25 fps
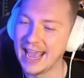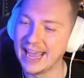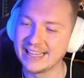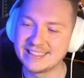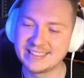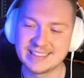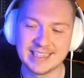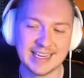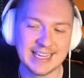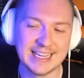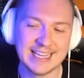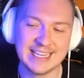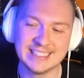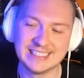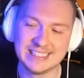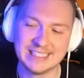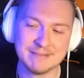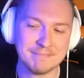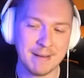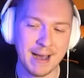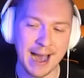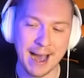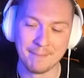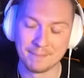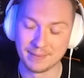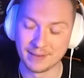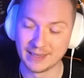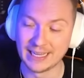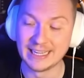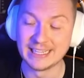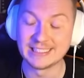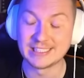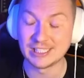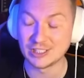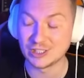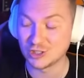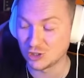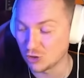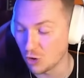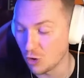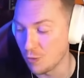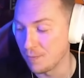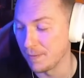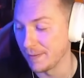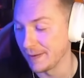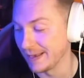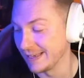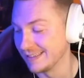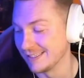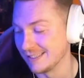It's an easy map. It's a
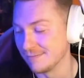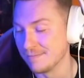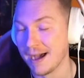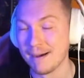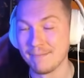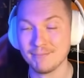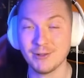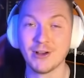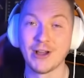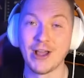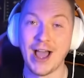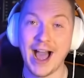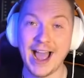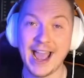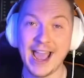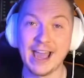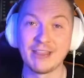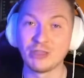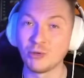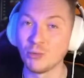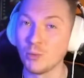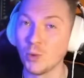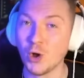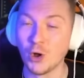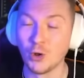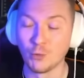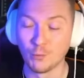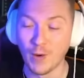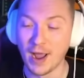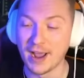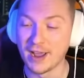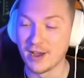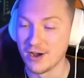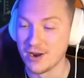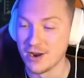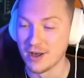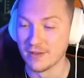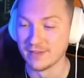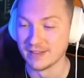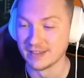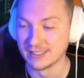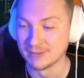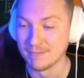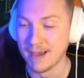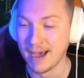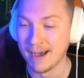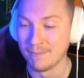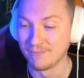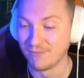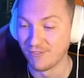super easy map. Look, I had the world record on
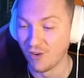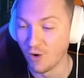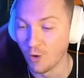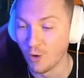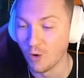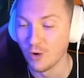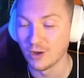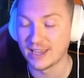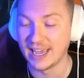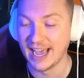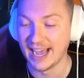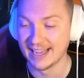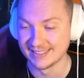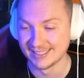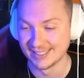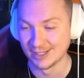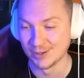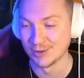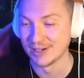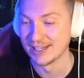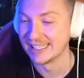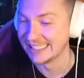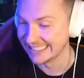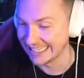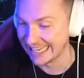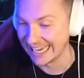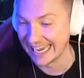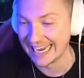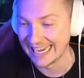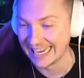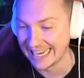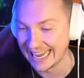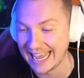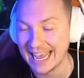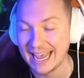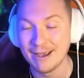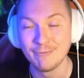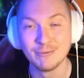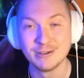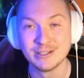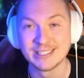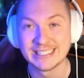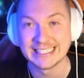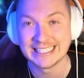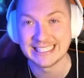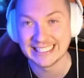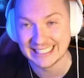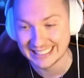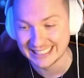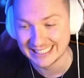this map for all categories, and it
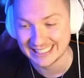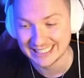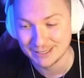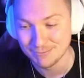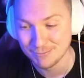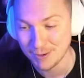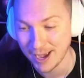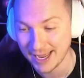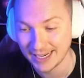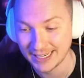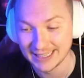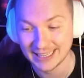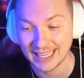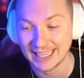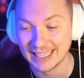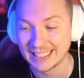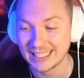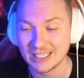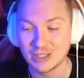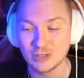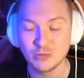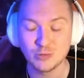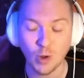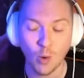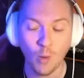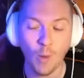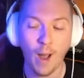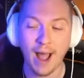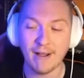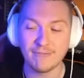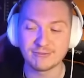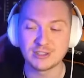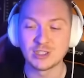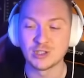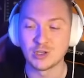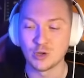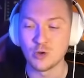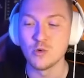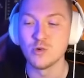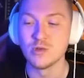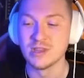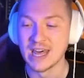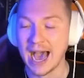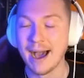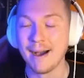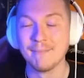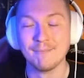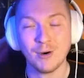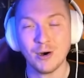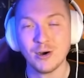was easy, man. Like, you don't have to do
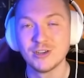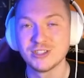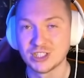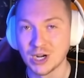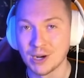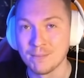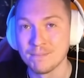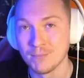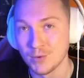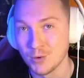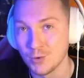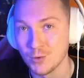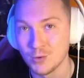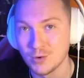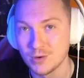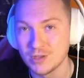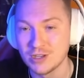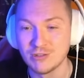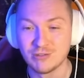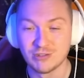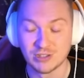that much on Moon.